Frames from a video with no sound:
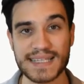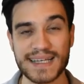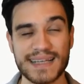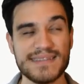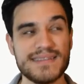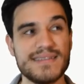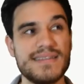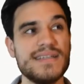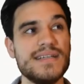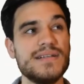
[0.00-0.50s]

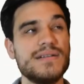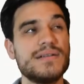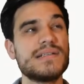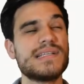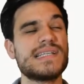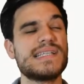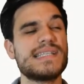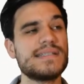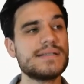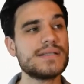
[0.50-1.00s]
can deal
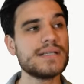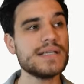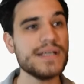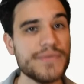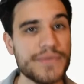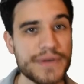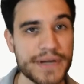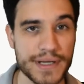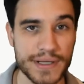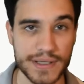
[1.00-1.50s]

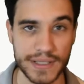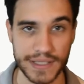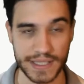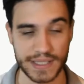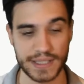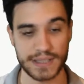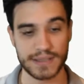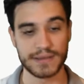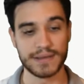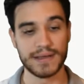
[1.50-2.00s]

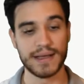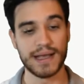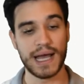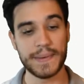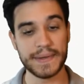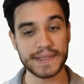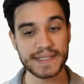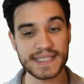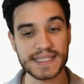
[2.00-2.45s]
serious I mean,